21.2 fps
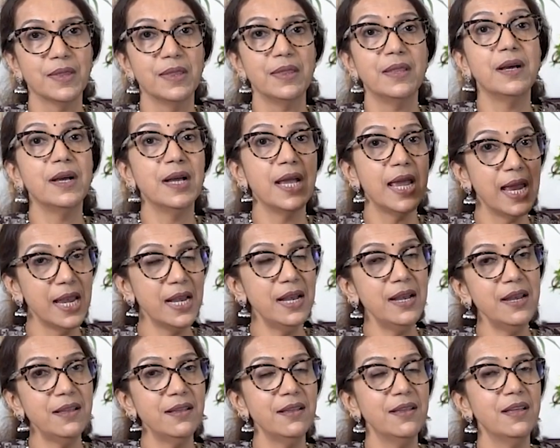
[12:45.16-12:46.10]
The
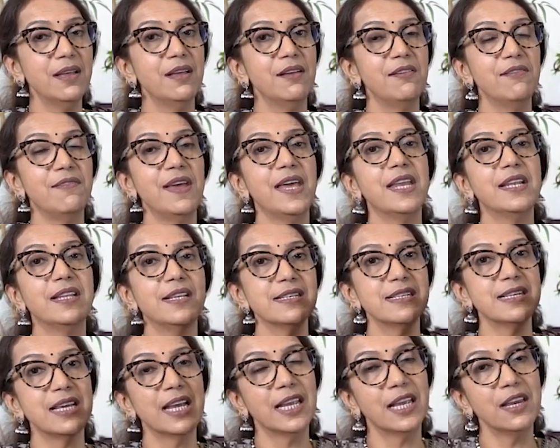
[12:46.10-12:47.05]
end where the
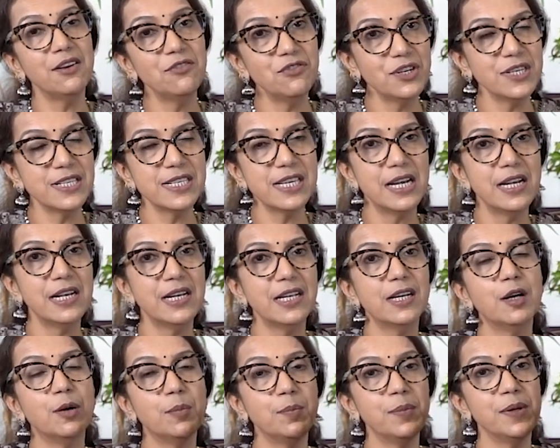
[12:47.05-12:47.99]
secondary center
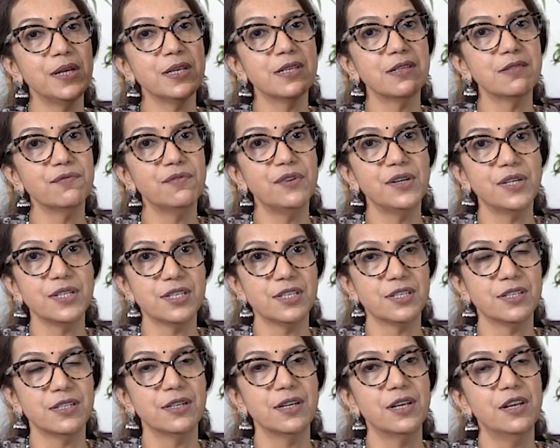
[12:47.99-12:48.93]
appears
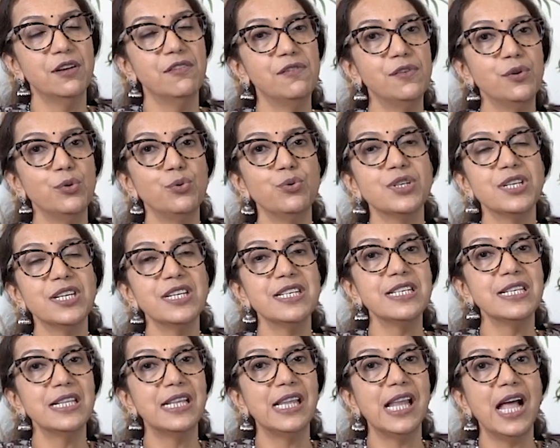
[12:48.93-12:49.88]
first
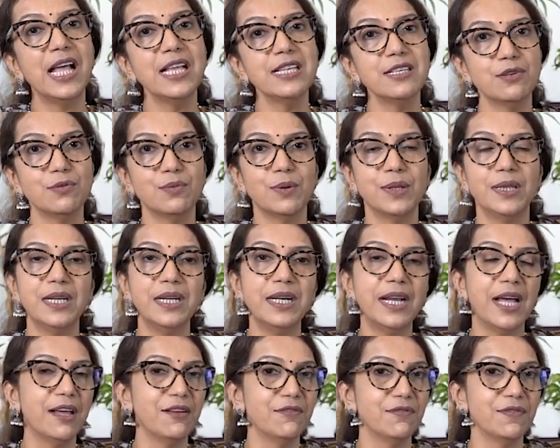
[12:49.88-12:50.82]
fuses last with the
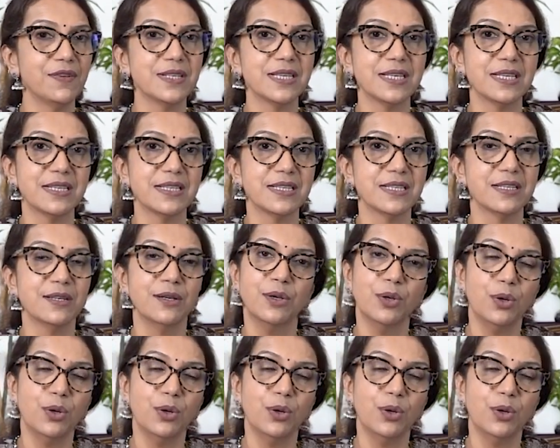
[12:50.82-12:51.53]
diaphysis.